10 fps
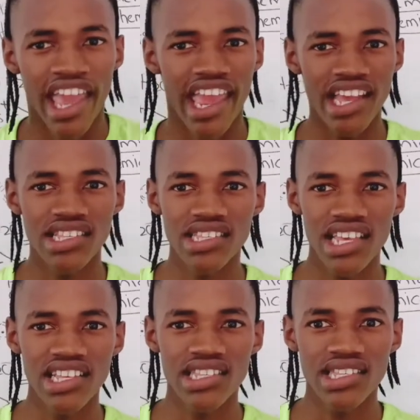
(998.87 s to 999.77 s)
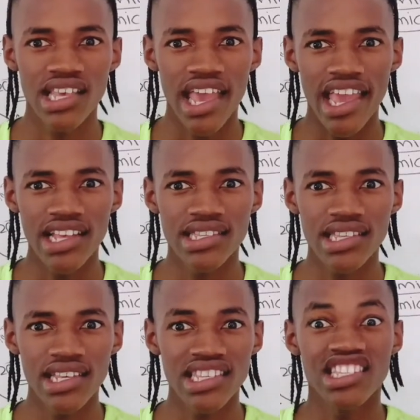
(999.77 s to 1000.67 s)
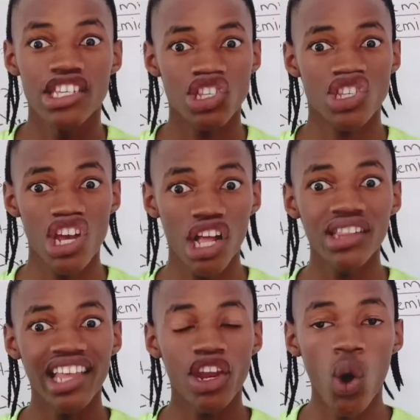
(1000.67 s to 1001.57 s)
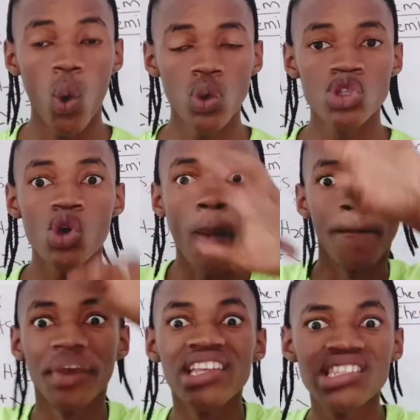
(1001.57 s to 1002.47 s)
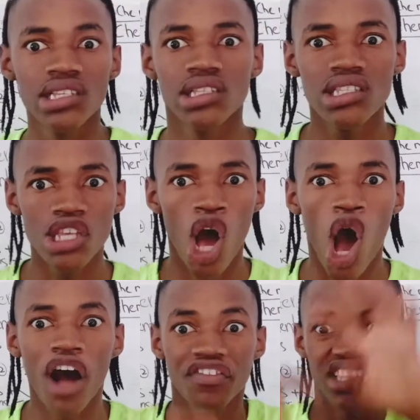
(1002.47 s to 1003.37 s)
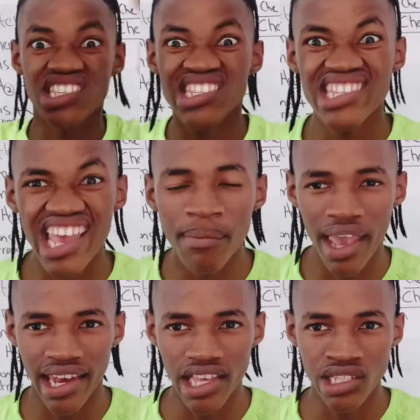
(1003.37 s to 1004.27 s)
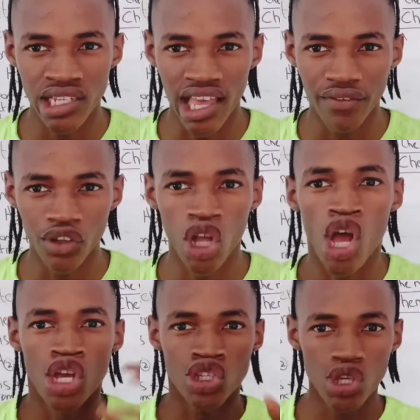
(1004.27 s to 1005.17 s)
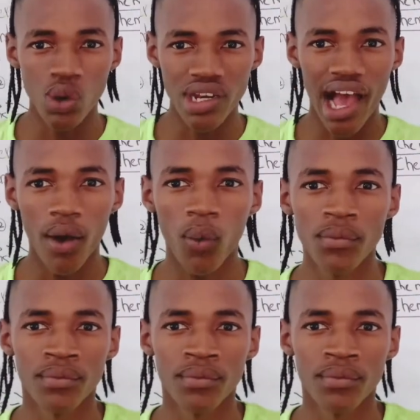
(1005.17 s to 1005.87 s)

is a shell that holds orbitals of the same energy level. So now